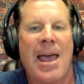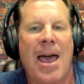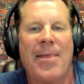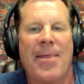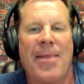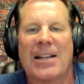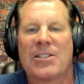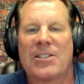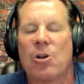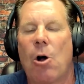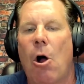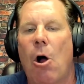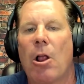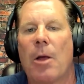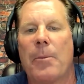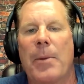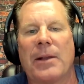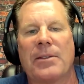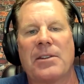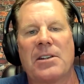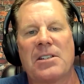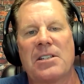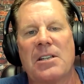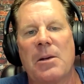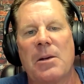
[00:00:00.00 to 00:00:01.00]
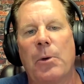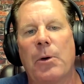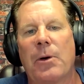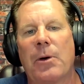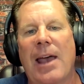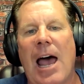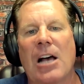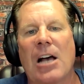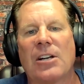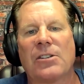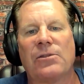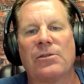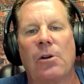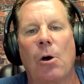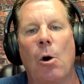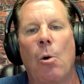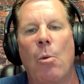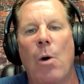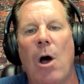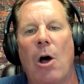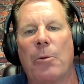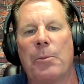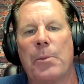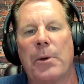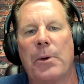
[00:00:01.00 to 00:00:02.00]
And that's all about the simple cash flow
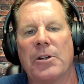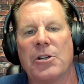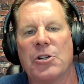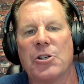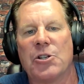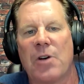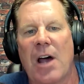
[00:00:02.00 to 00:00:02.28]
wealth building